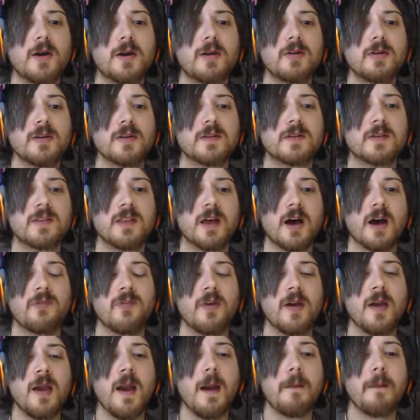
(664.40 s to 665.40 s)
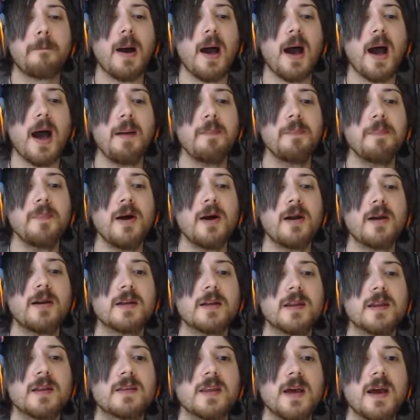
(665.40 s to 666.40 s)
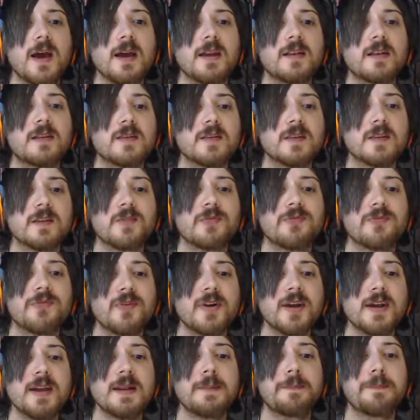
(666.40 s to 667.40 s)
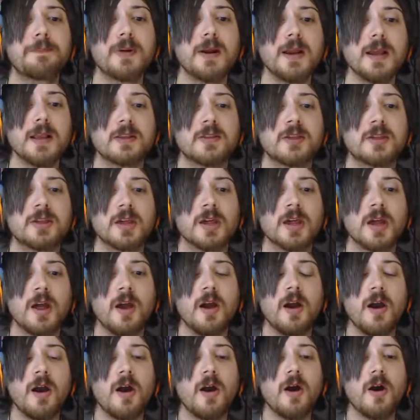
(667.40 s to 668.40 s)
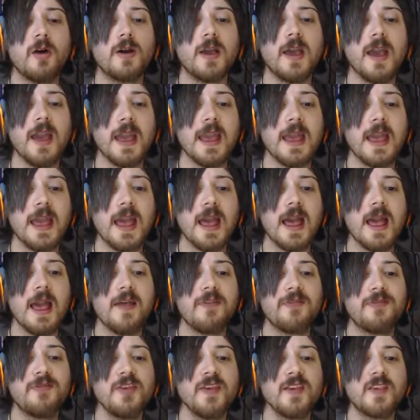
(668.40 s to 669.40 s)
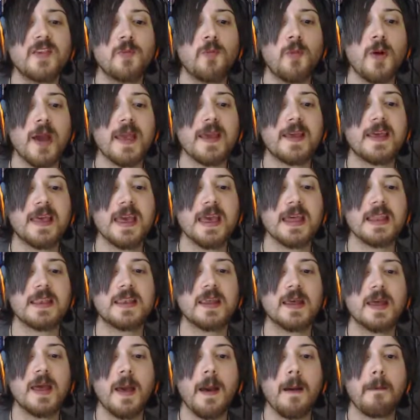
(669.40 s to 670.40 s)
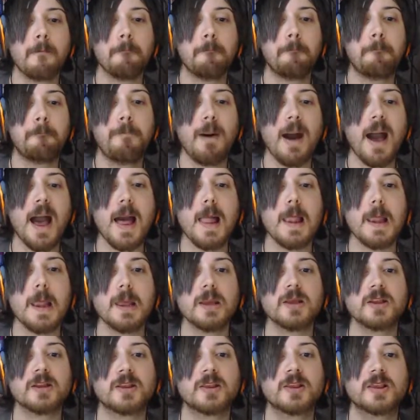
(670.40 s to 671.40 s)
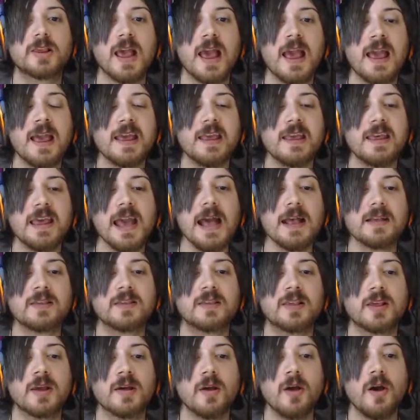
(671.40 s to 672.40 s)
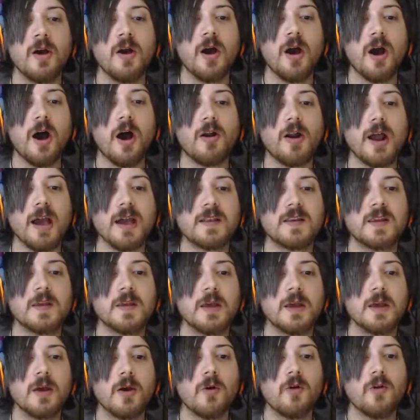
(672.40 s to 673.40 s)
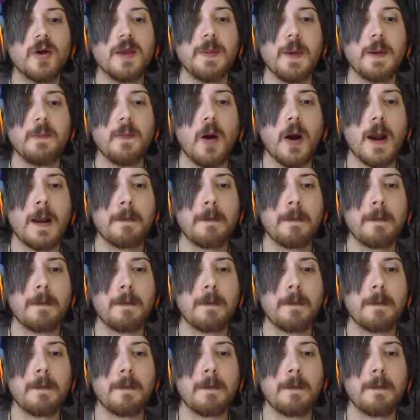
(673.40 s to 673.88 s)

good at stuff, but I'm not gonna die to this friggin' bridge. Okay, this way, kid. Balance. Yes. All right, wee bit more.